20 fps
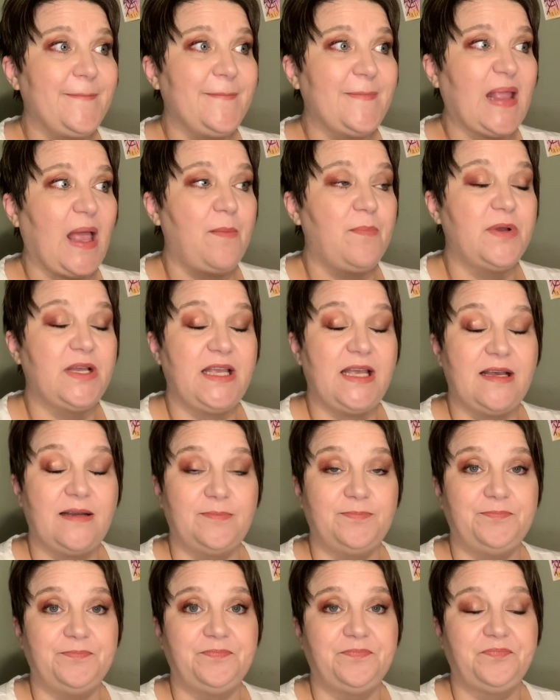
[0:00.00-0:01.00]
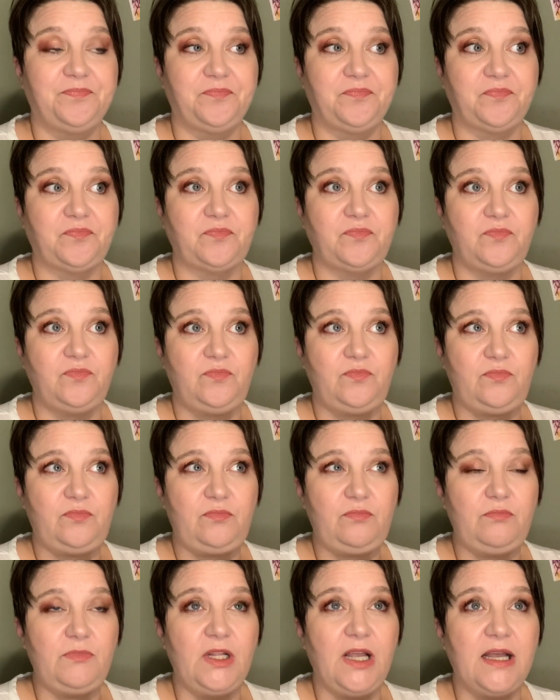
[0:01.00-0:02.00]
But yeah,
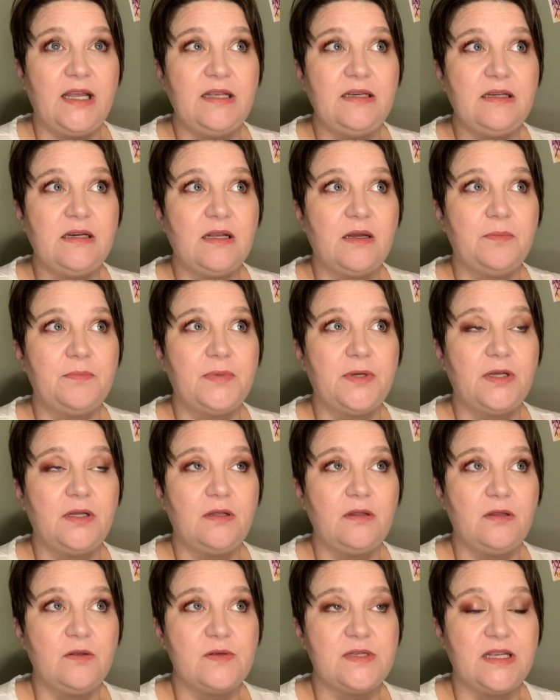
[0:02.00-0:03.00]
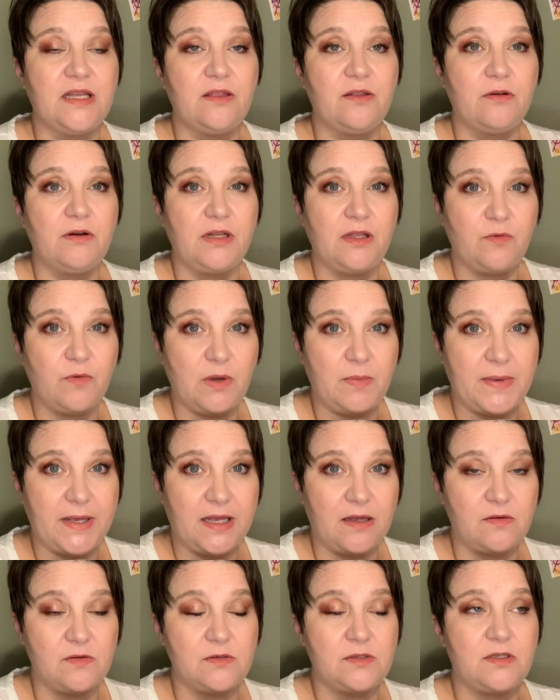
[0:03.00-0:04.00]
I ended up losing 33
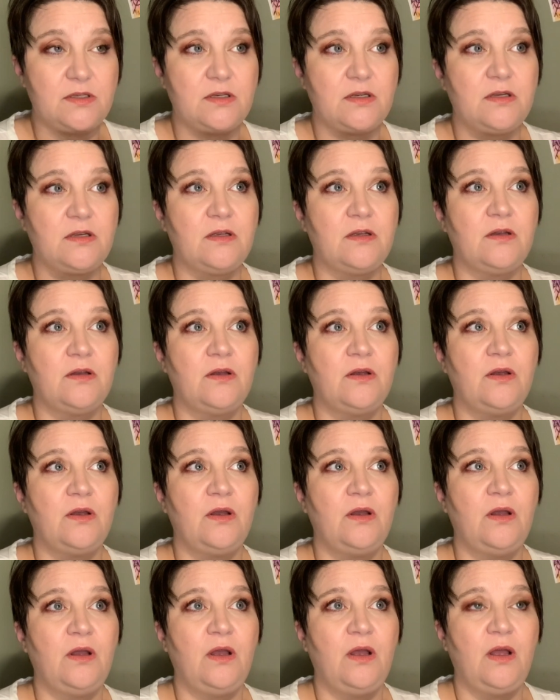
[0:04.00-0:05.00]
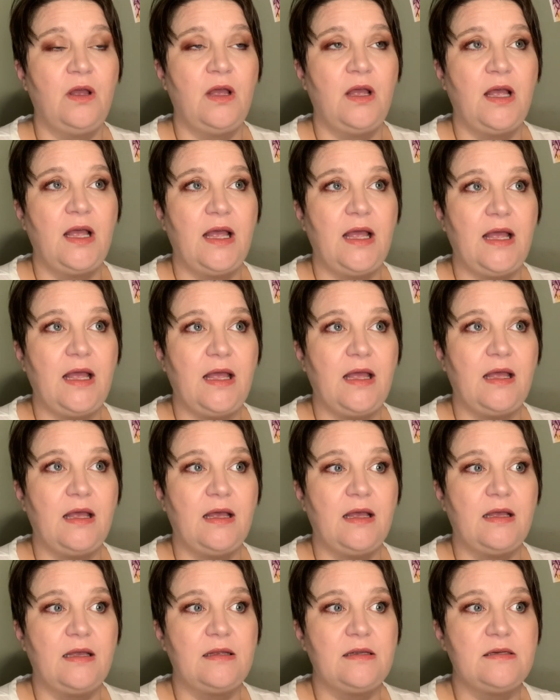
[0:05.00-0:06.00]
pounds.
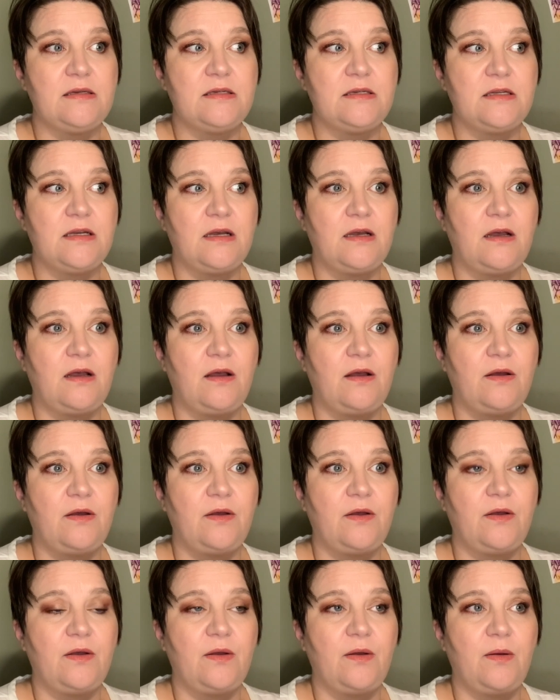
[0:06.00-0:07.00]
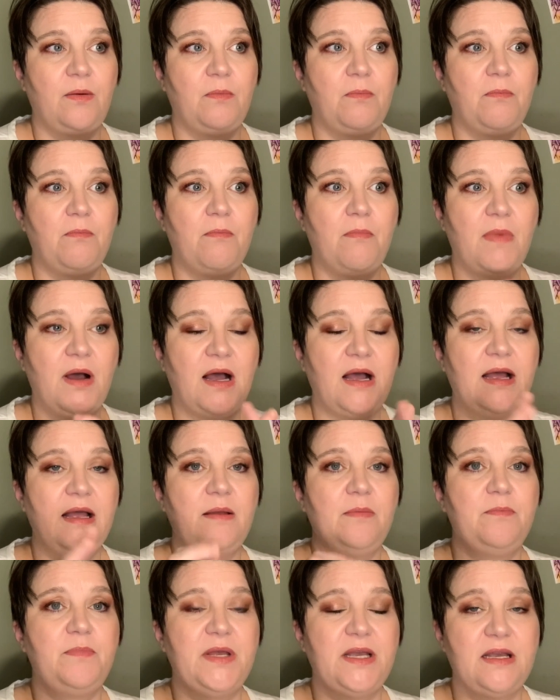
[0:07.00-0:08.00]
And my
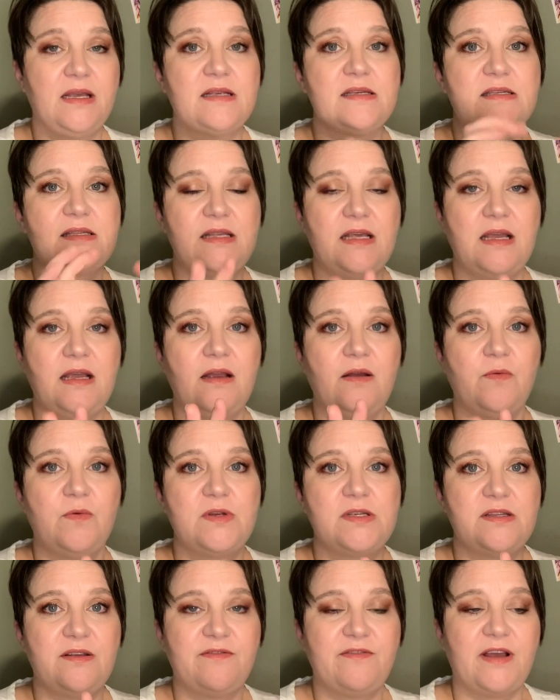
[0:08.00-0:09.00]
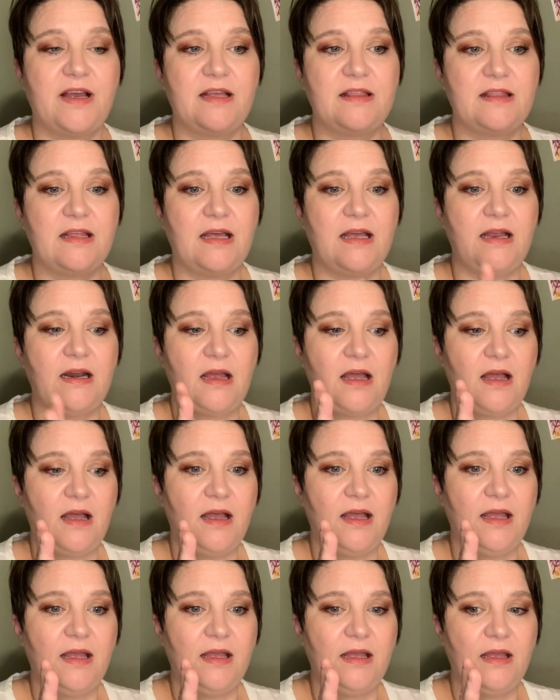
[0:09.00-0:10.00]
biggest thing was the fact that
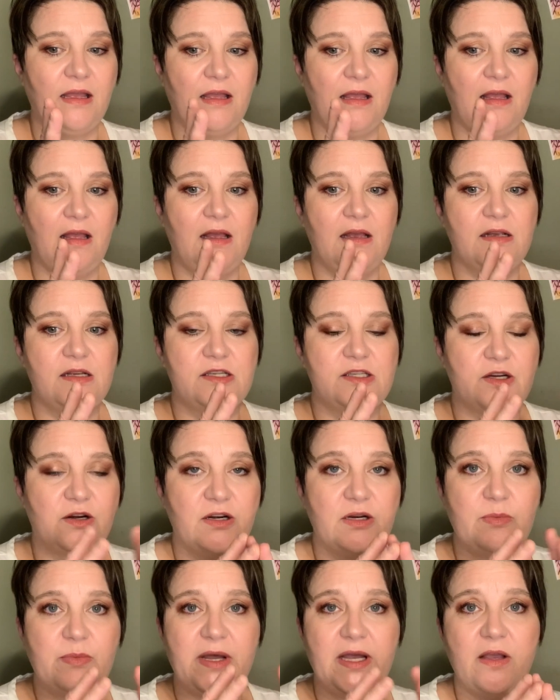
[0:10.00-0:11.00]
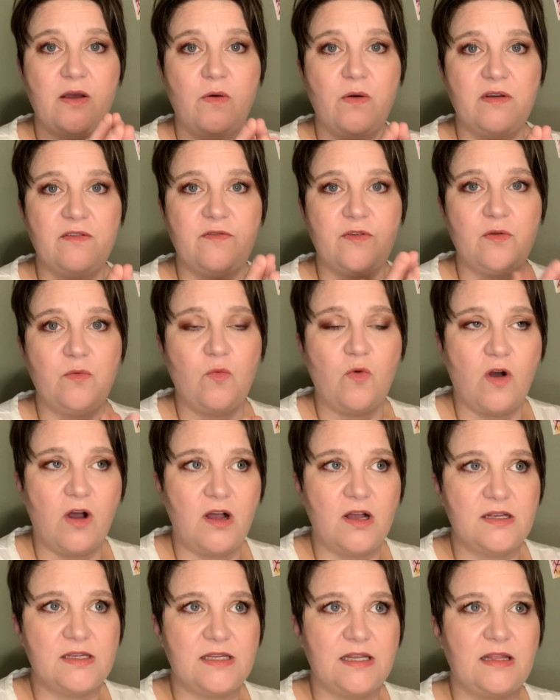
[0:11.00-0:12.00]
I started by going for
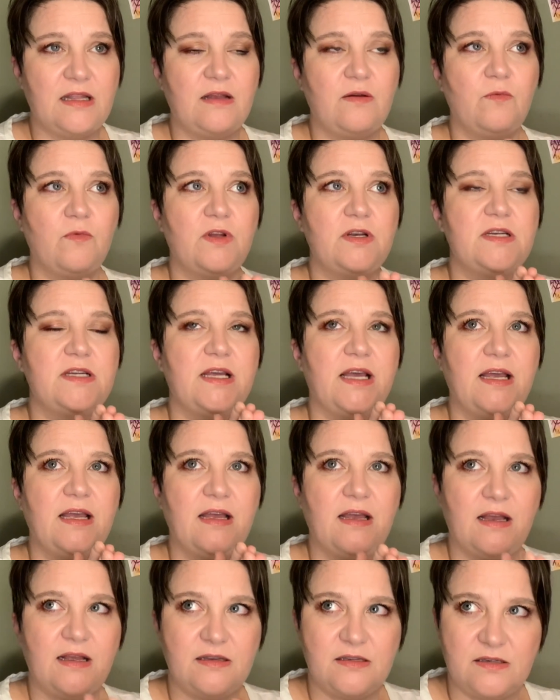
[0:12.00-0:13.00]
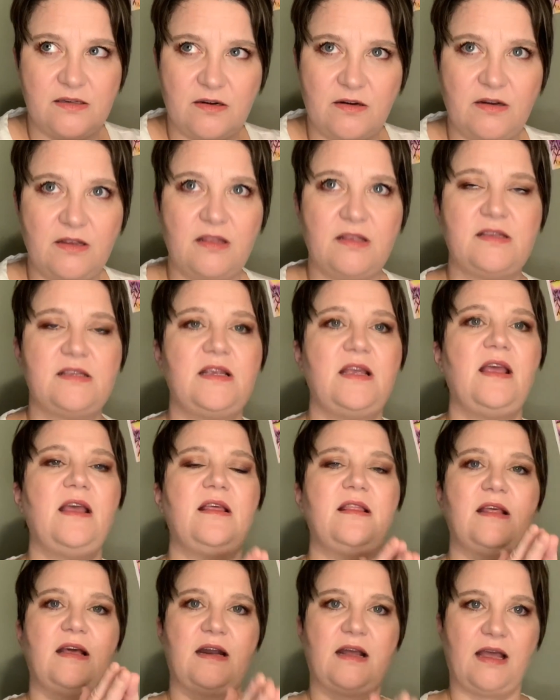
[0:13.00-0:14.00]
walks, and then one day I started seeing
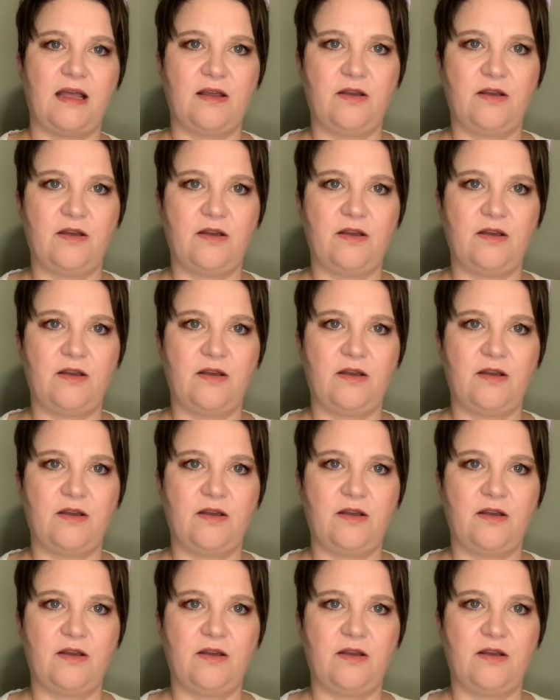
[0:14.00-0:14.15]
that I